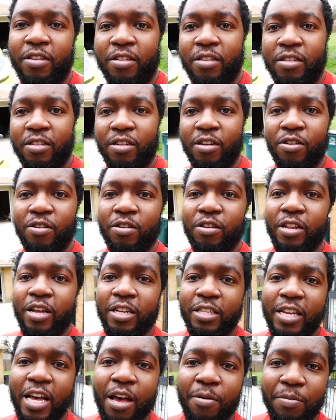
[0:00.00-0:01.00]
So
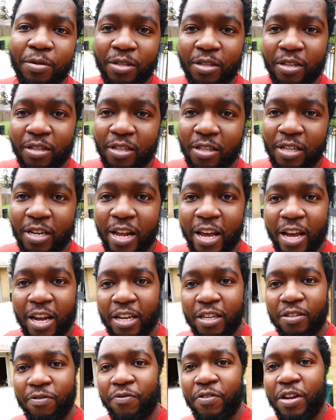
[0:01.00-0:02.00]
let's hop into
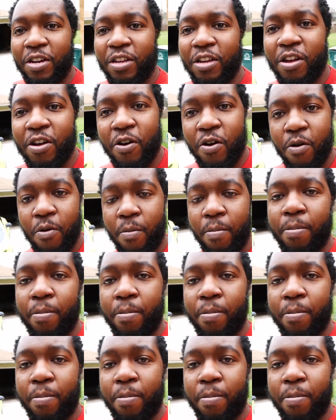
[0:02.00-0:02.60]
today's video.